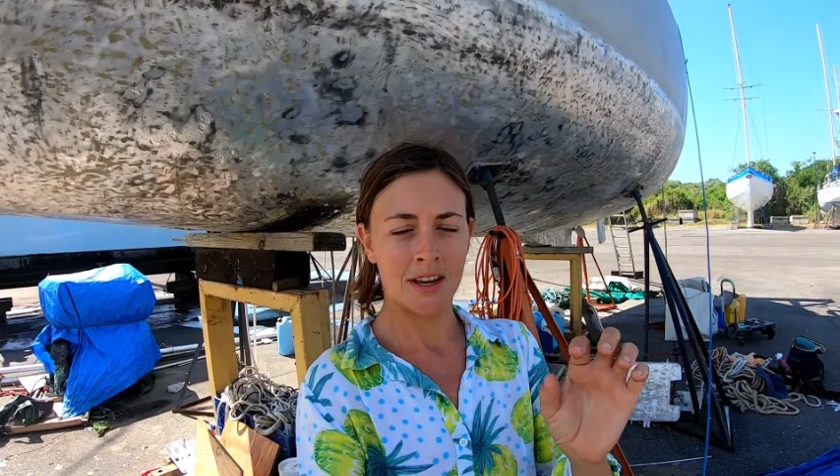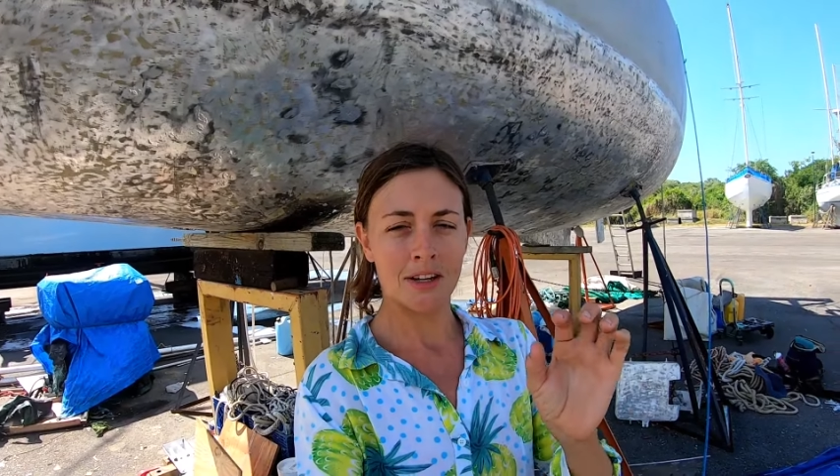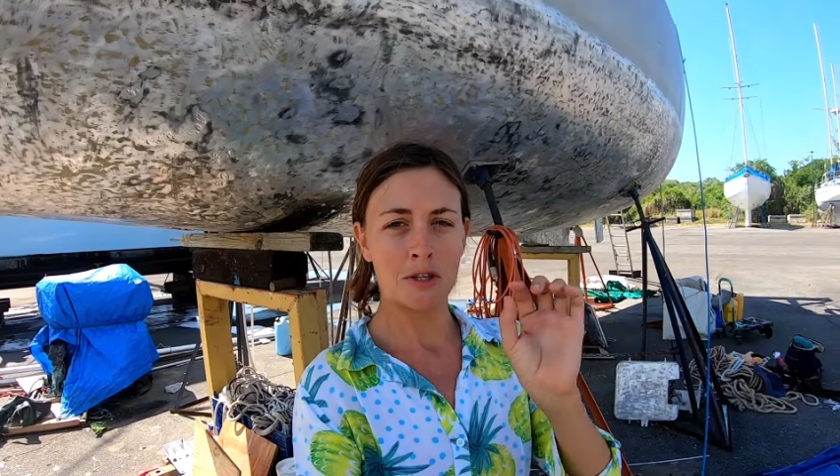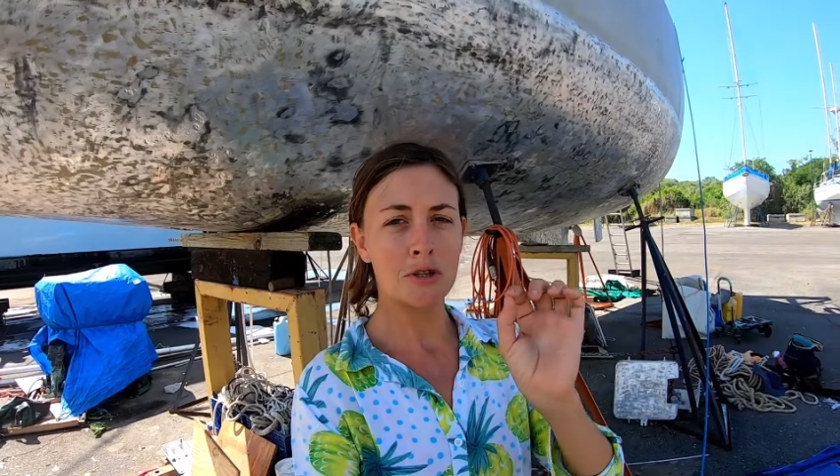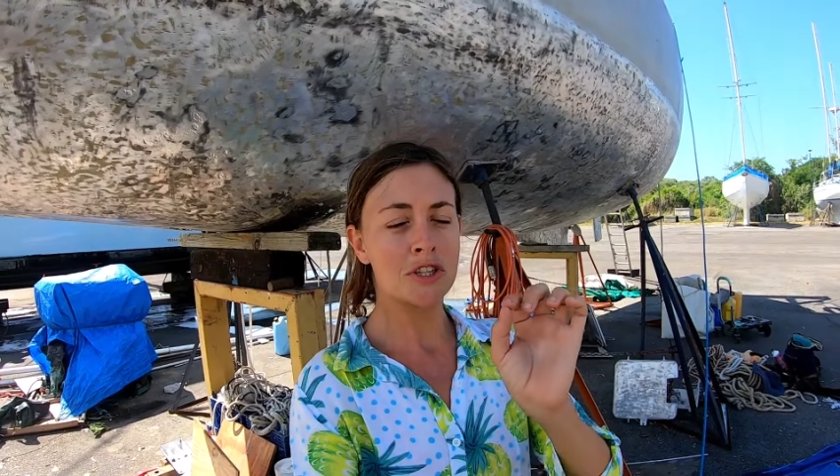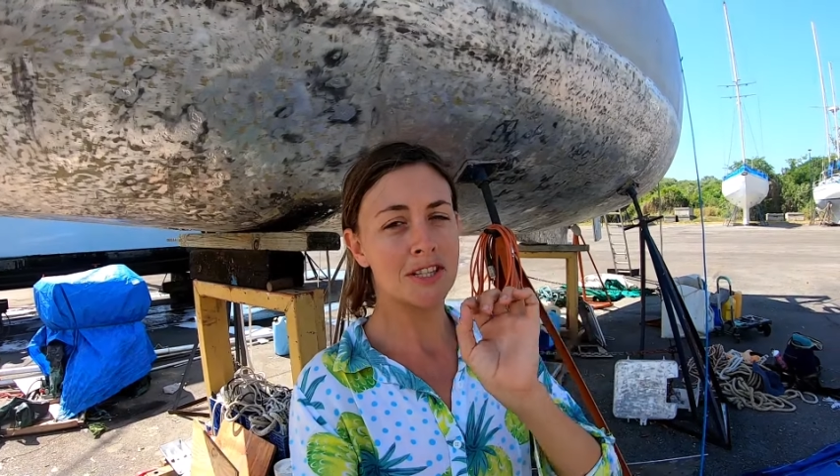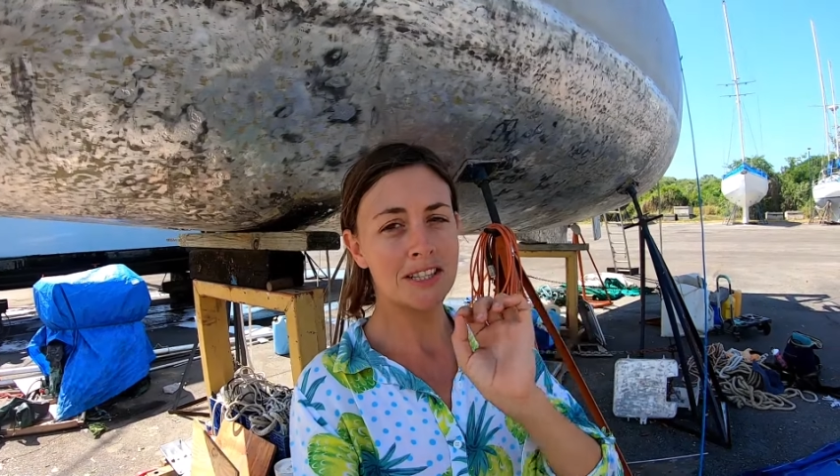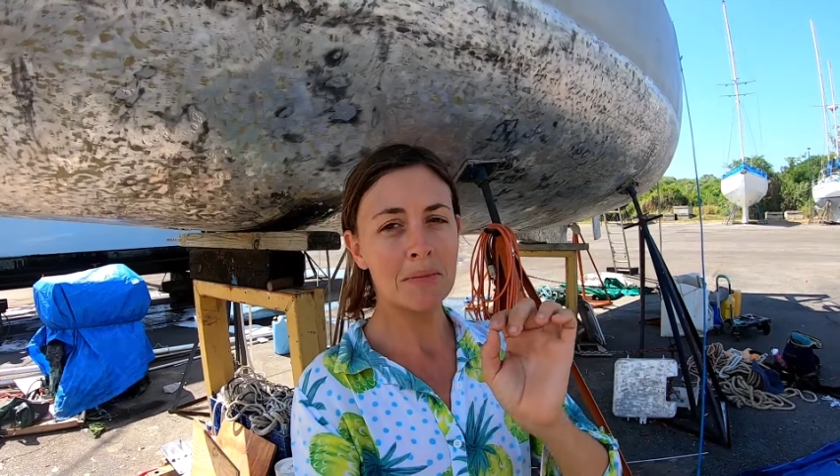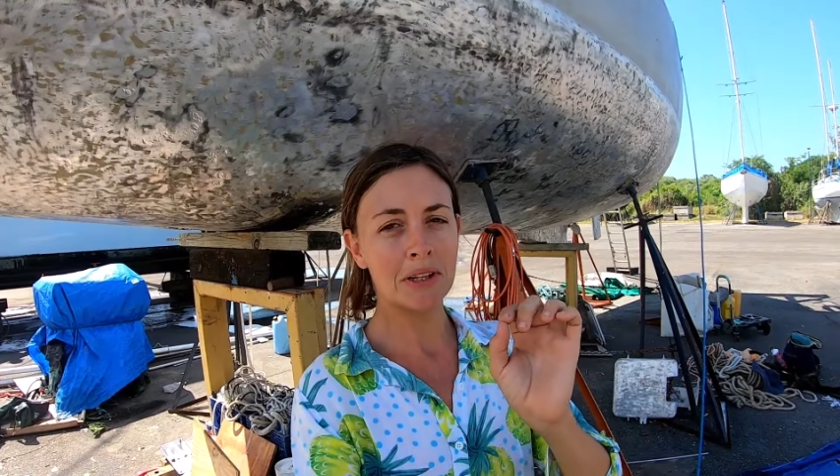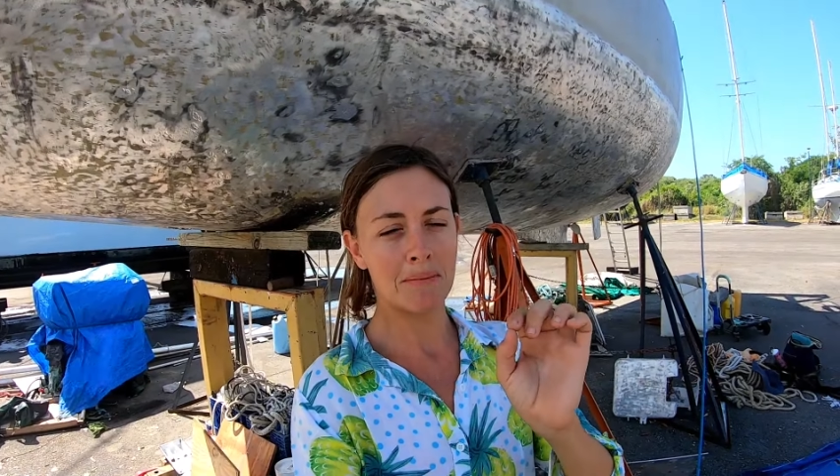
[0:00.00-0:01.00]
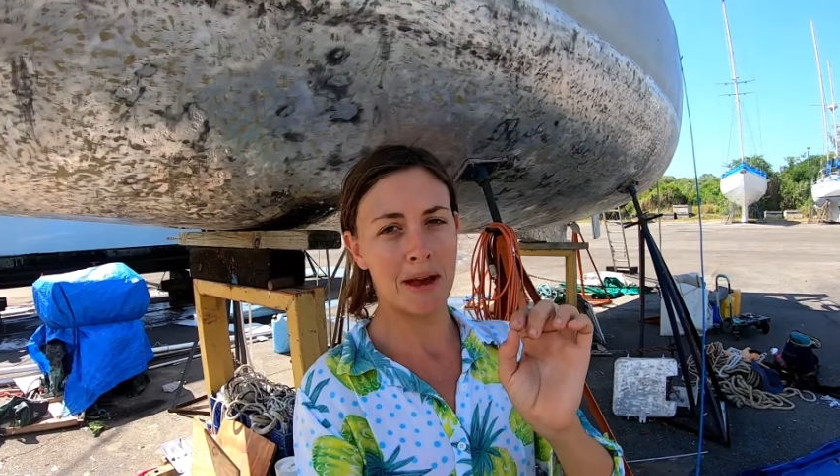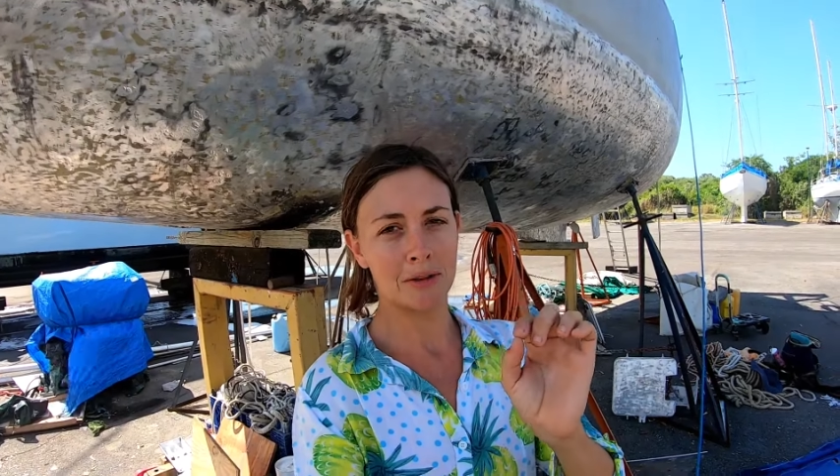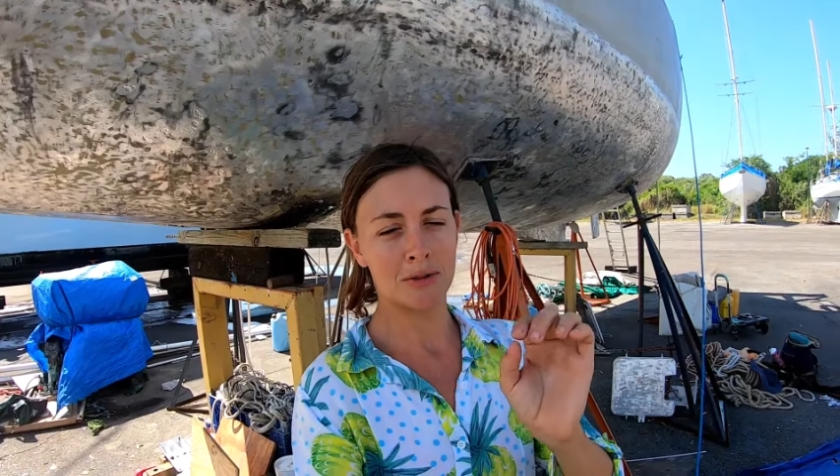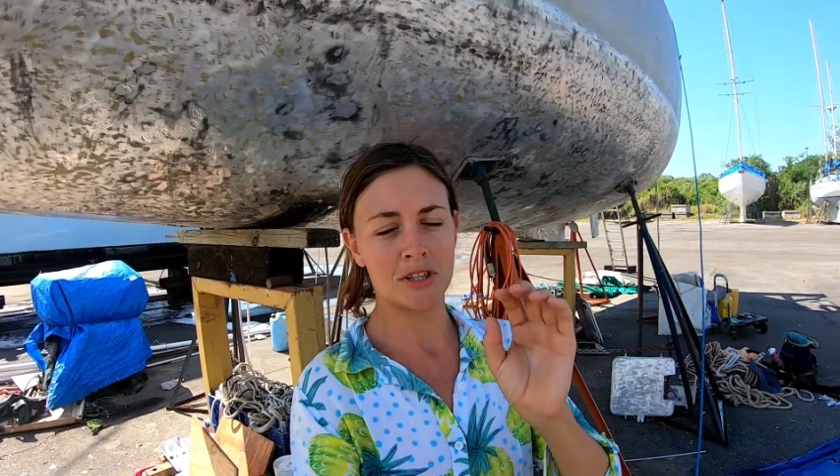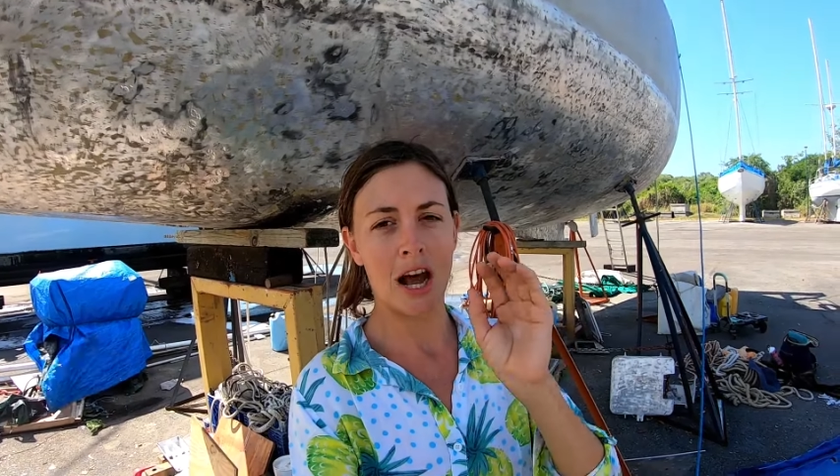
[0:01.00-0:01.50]
two dissimilar
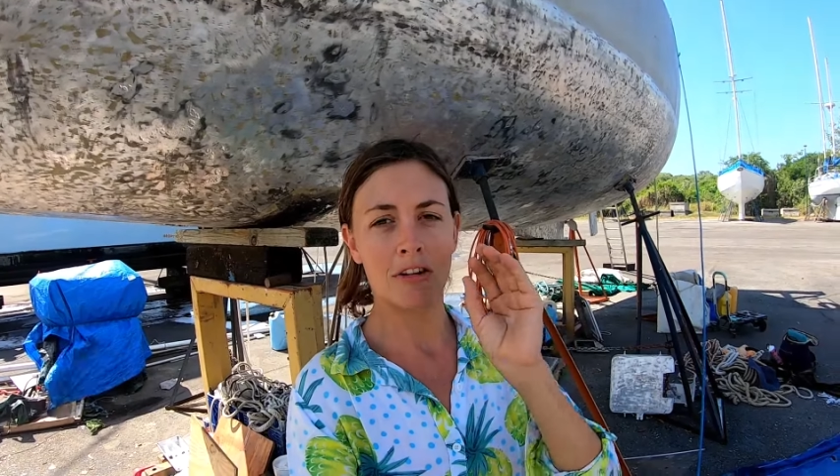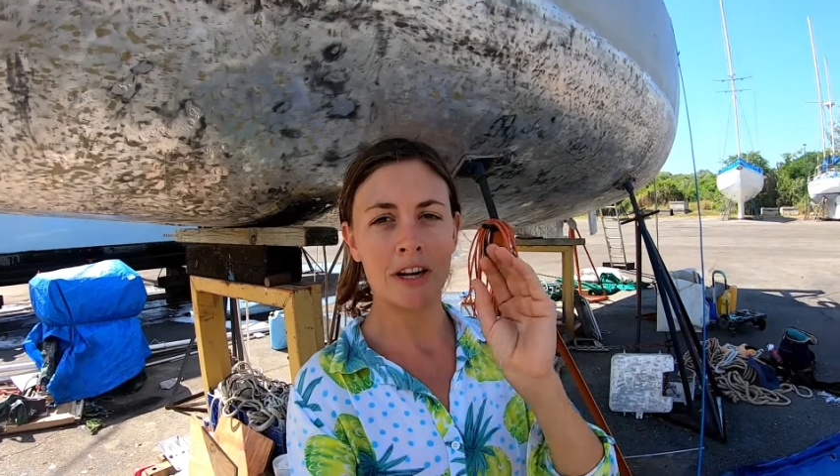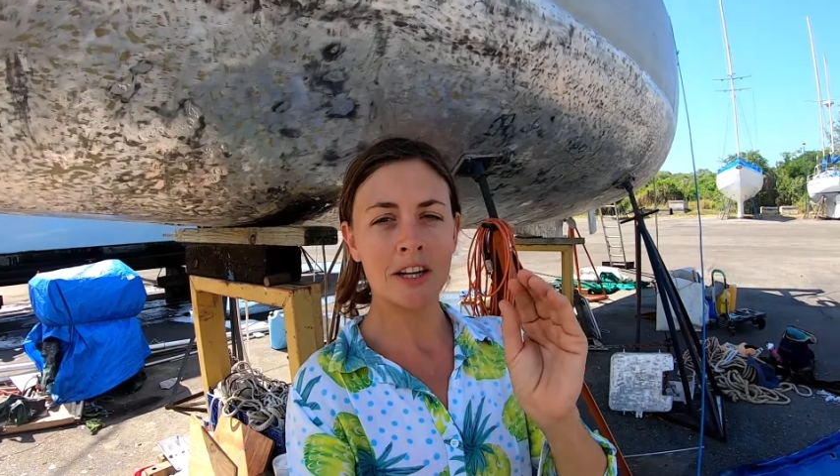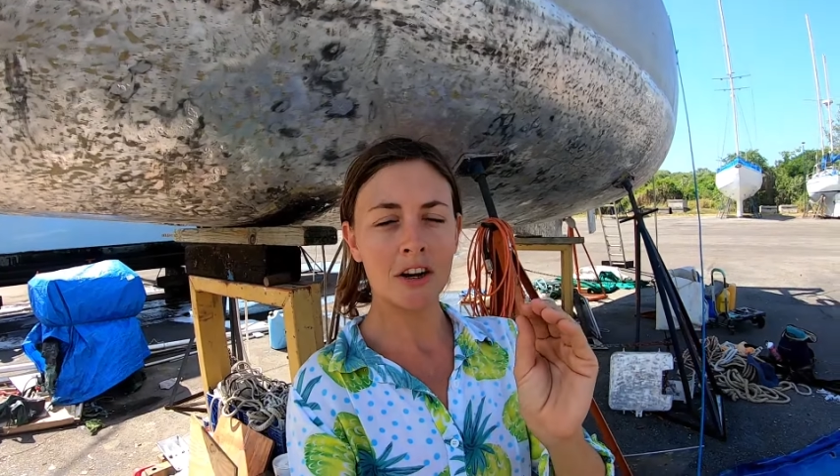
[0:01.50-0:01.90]
metals are in